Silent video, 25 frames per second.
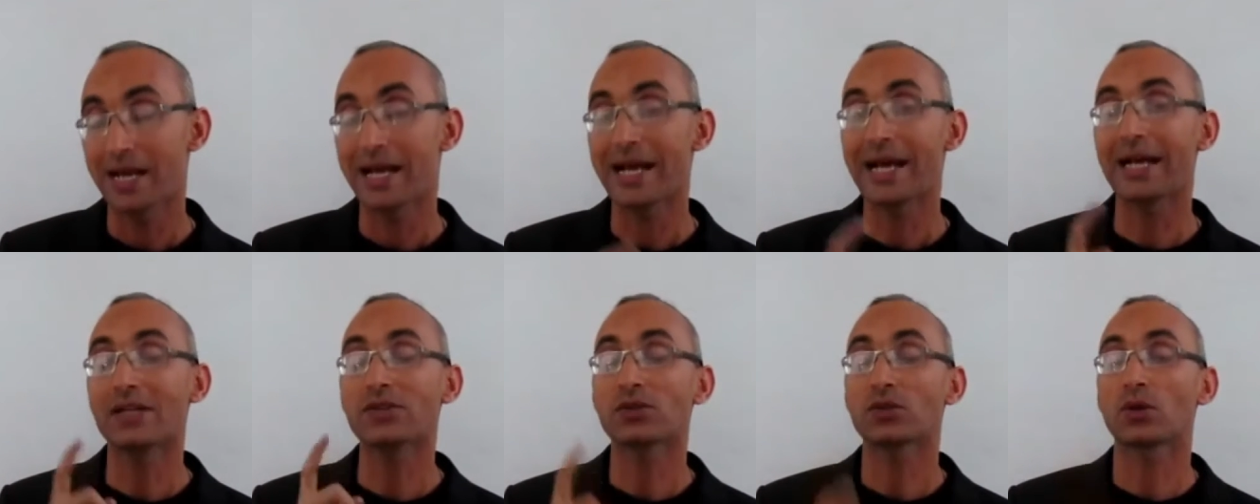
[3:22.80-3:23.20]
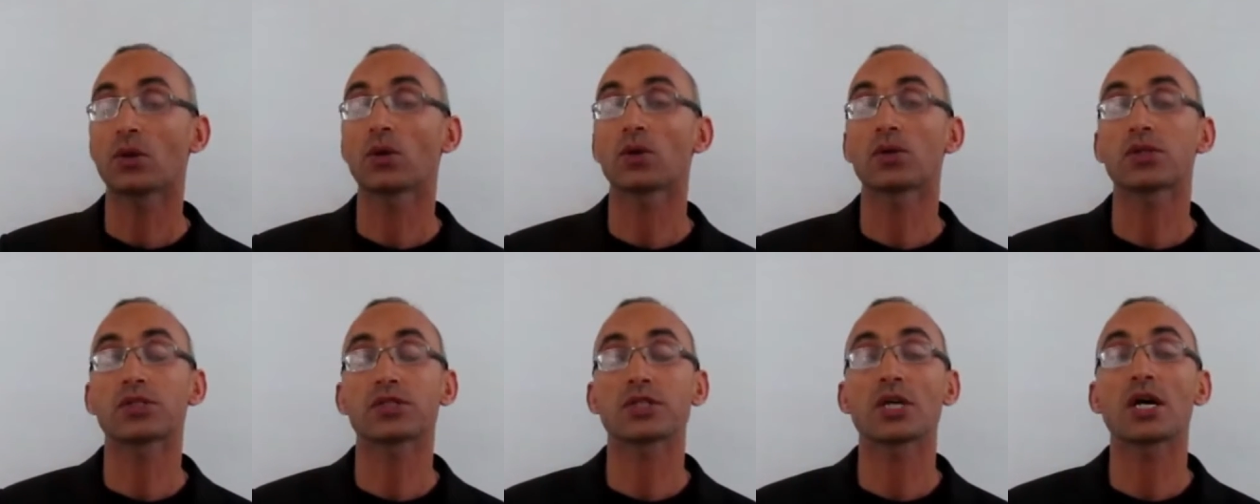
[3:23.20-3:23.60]
and
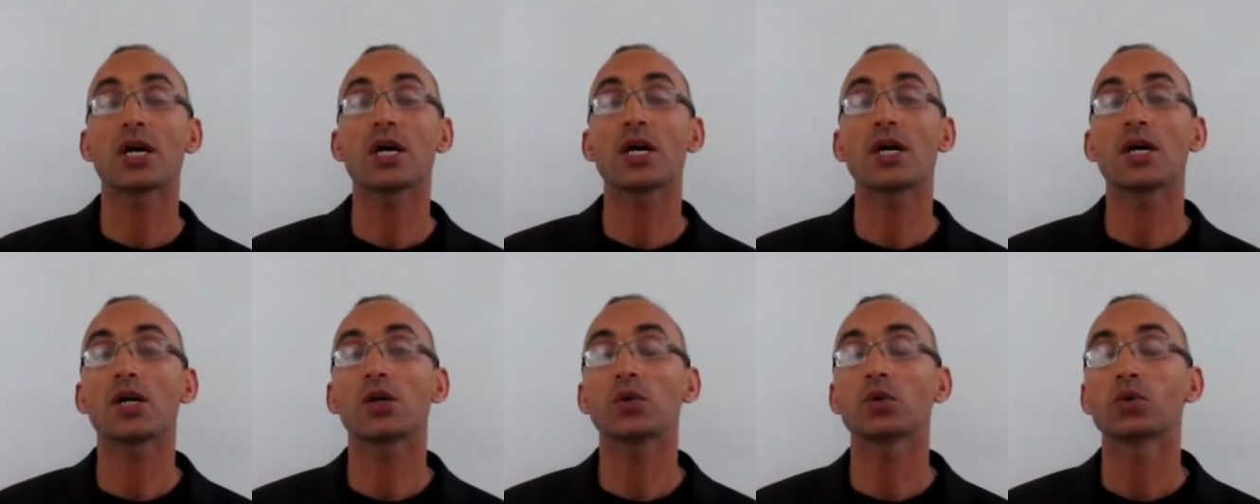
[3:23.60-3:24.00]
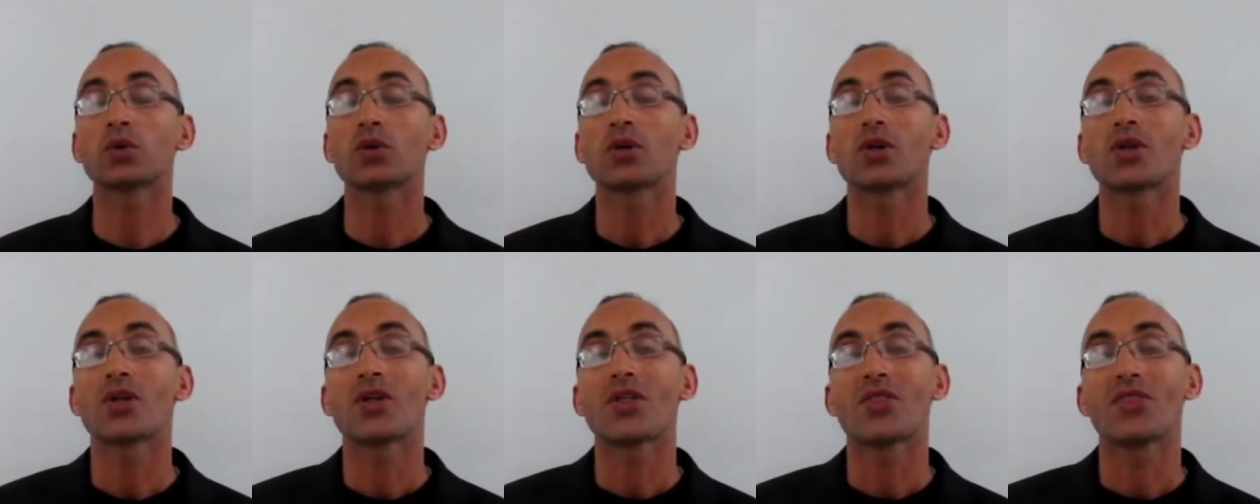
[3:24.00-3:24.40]

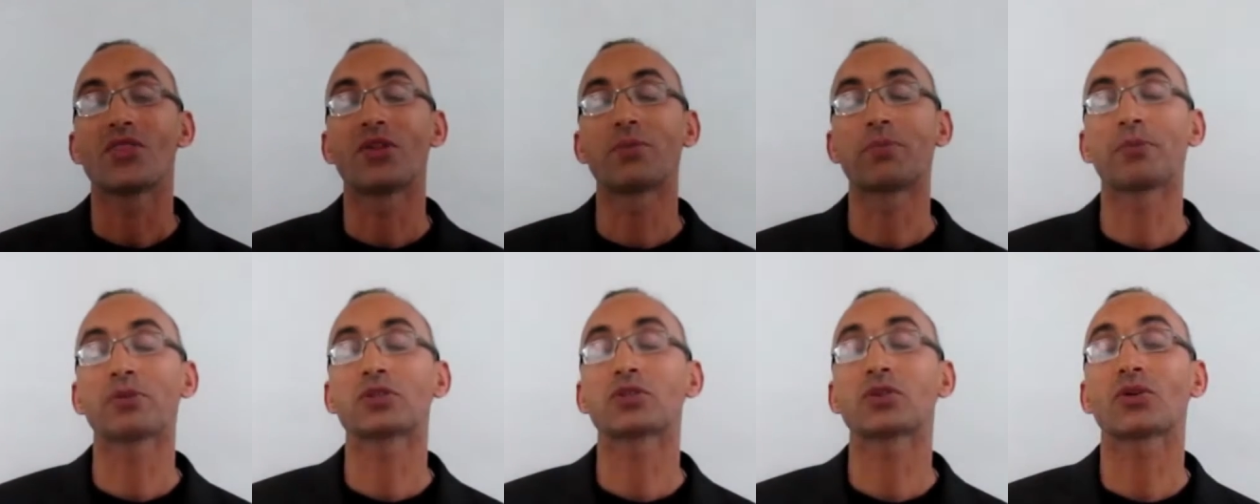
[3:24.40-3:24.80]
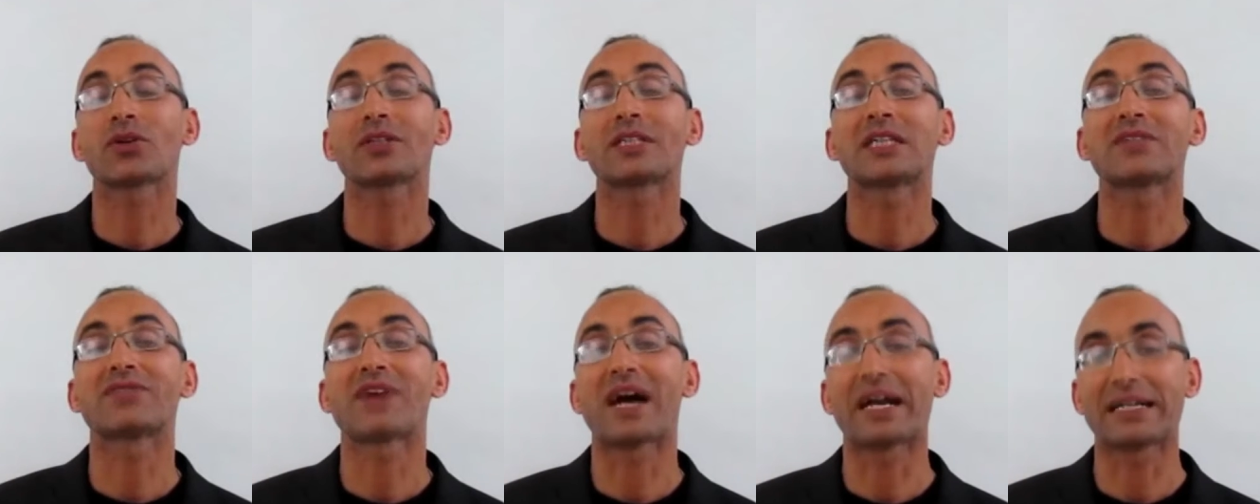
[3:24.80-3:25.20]
also the musical
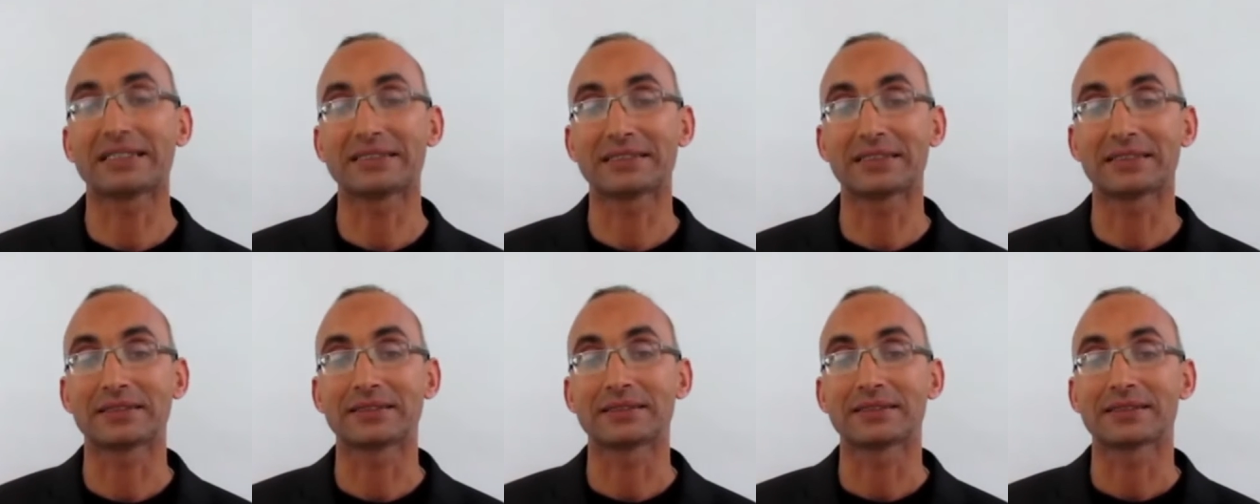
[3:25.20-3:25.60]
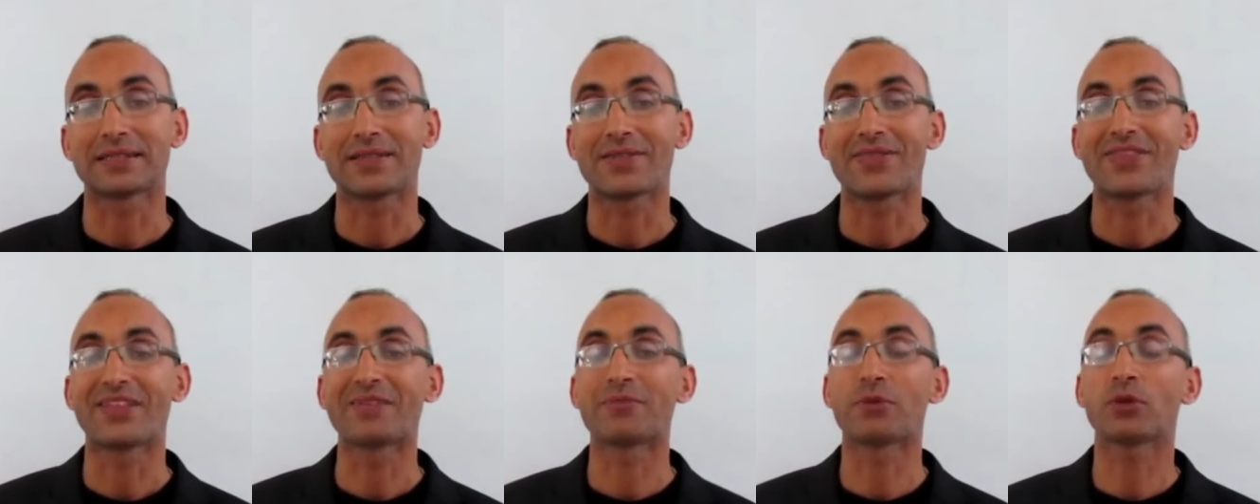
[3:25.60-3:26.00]
devices.
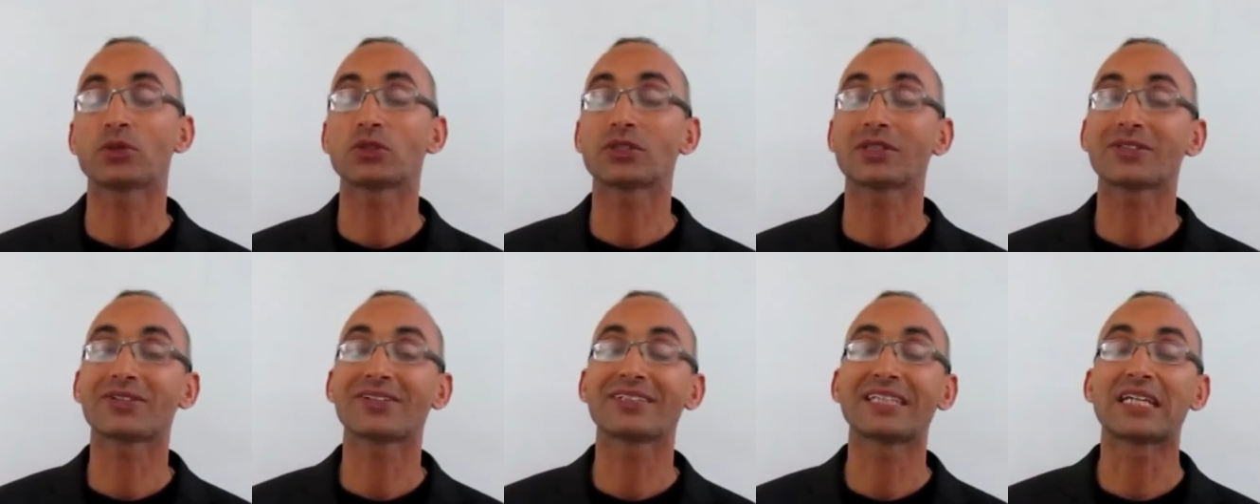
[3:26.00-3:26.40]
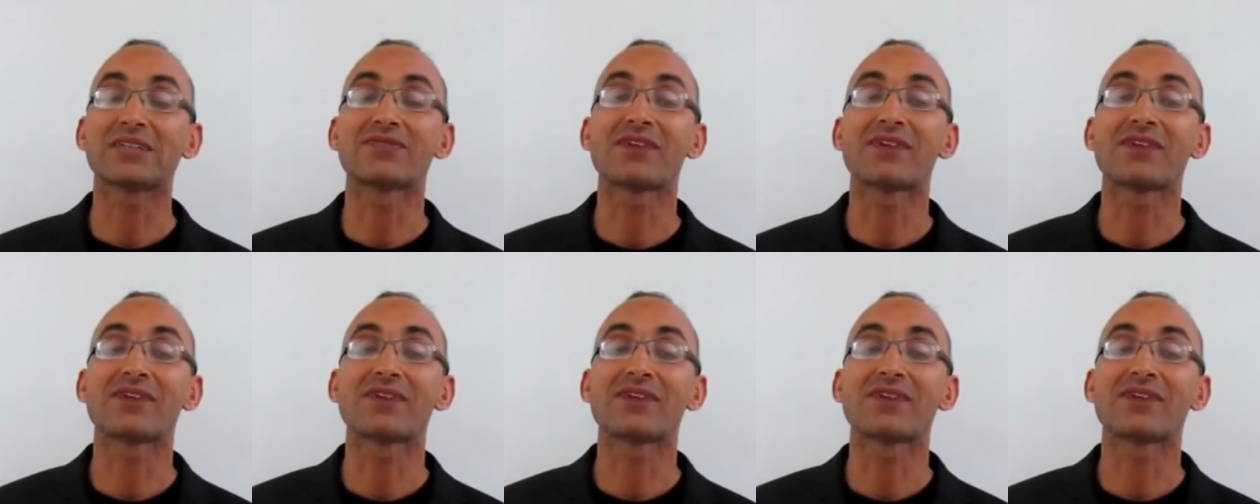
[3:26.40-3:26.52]
Musical